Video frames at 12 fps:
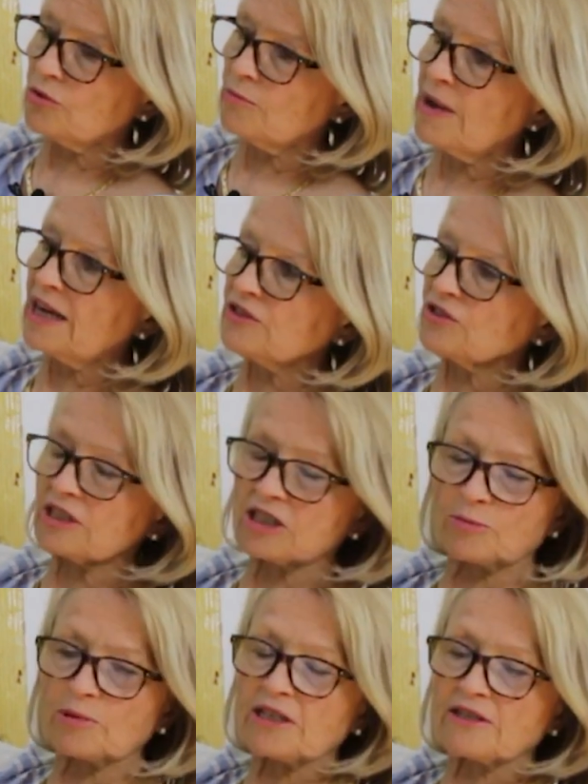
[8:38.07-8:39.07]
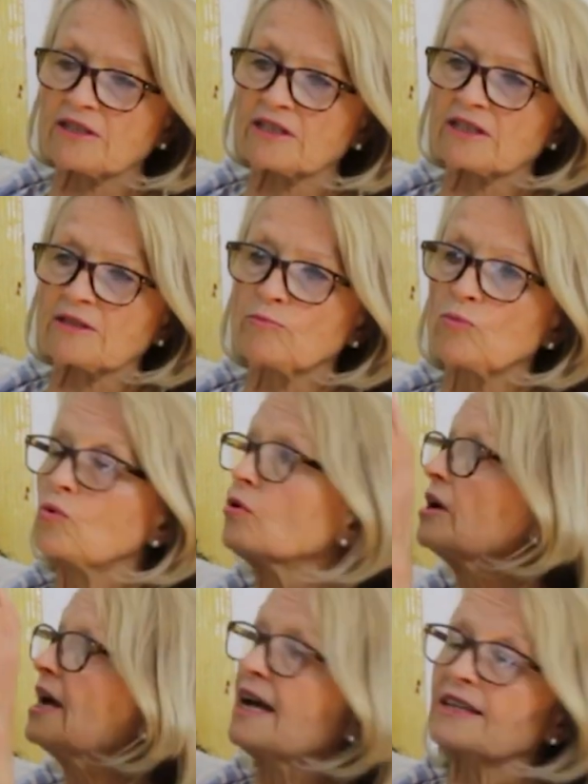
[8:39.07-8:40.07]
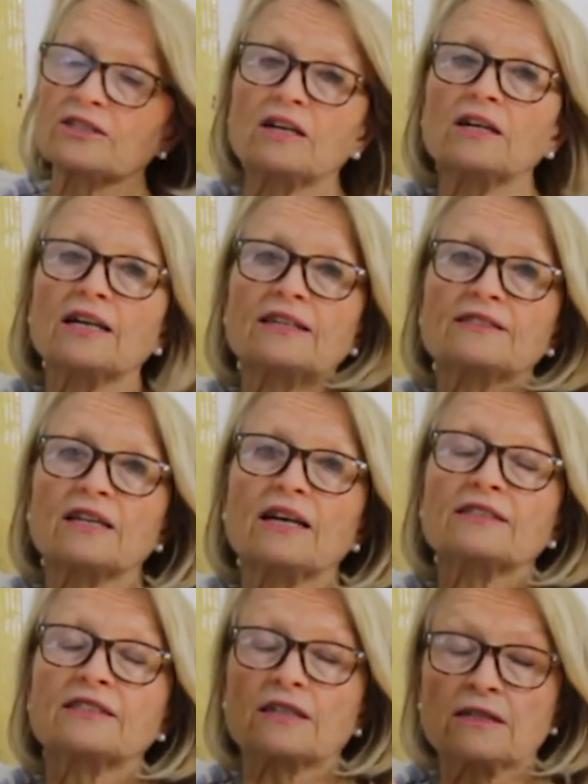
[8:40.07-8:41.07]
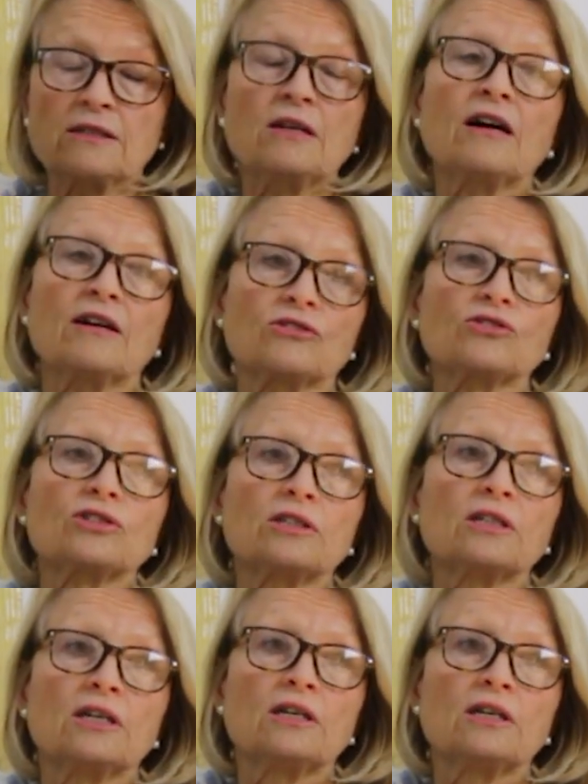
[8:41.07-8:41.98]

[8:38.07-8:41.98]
imagine these pieces more as a collage,